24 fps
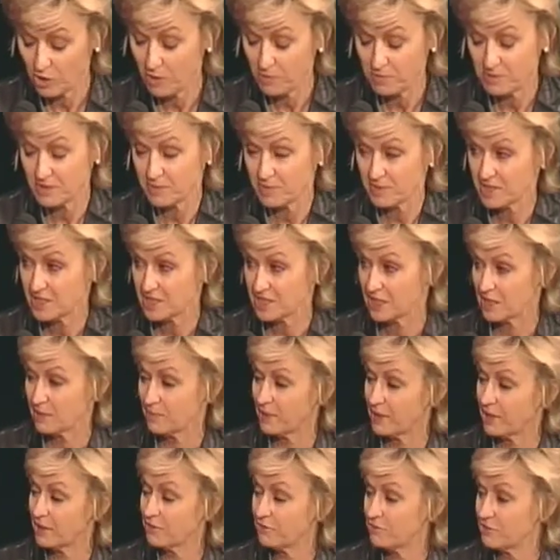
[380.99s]
optimistic
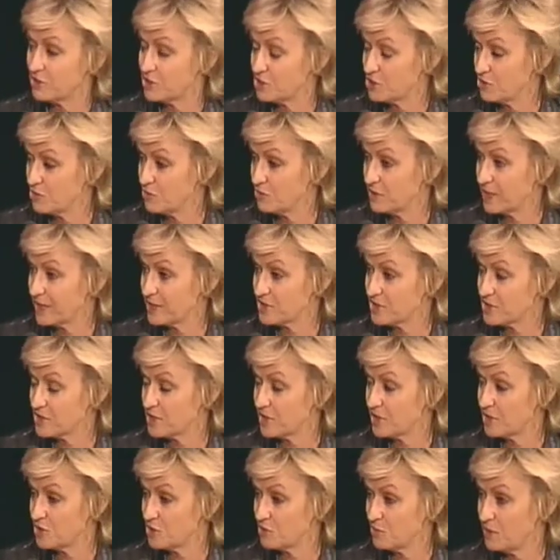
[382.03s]
about for two
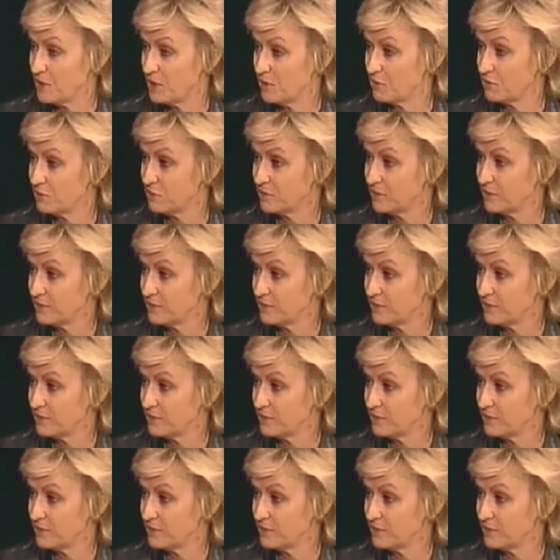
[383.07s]
thousand twelve?